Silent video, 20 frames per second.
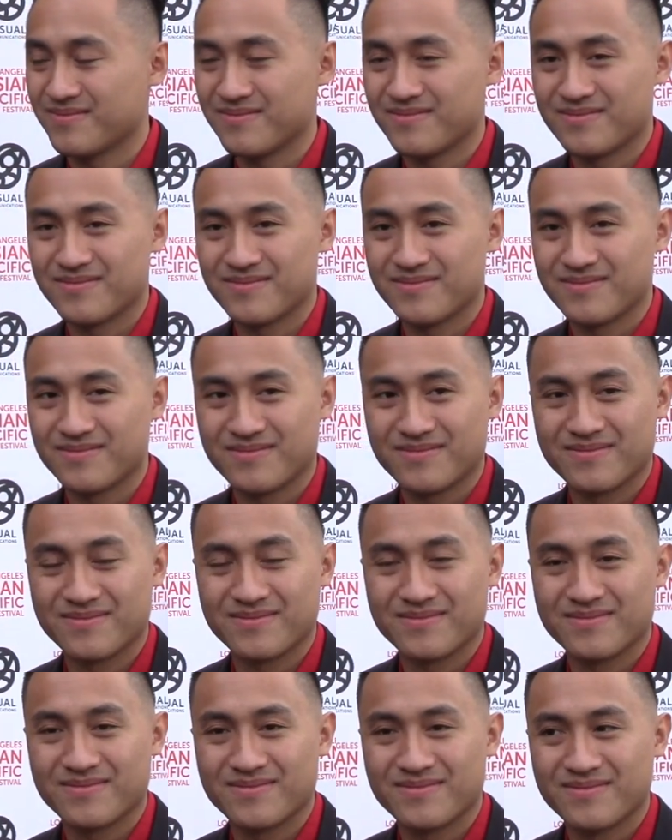
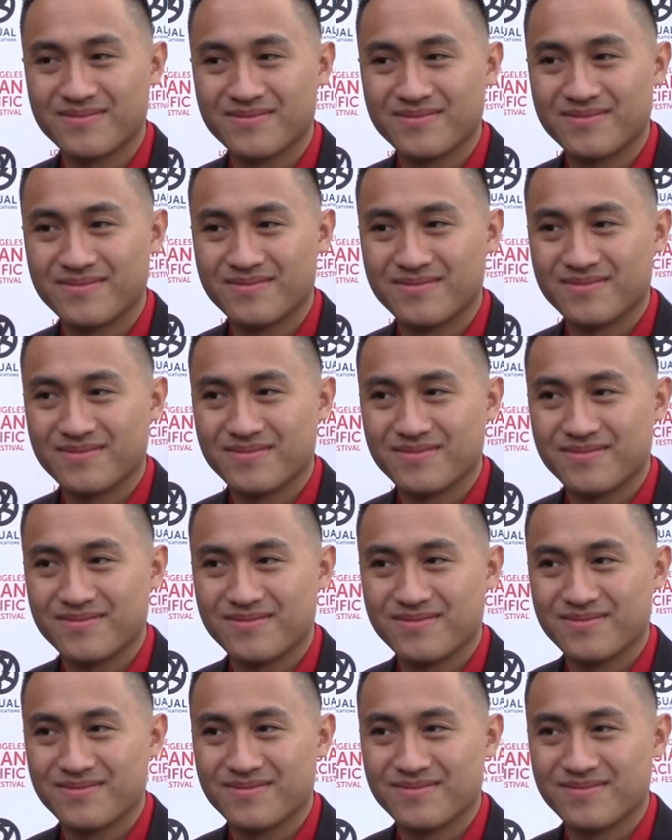
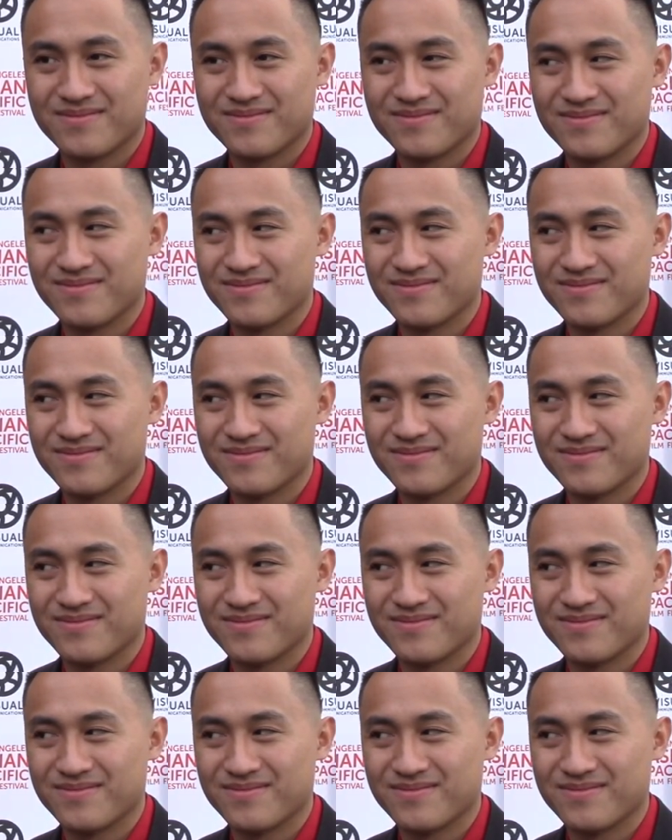(silent)